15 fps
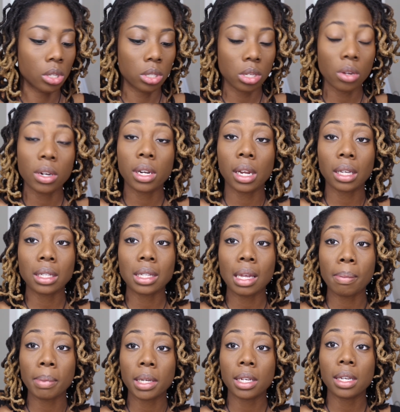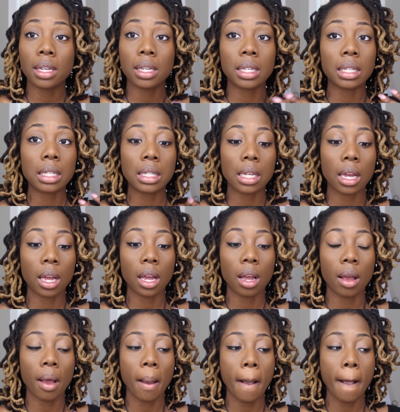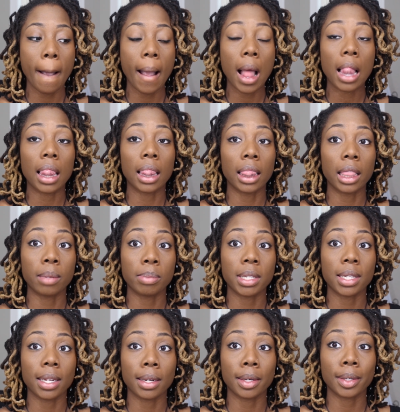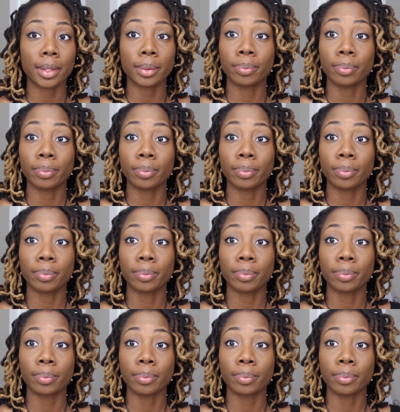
So the next step is lipstick.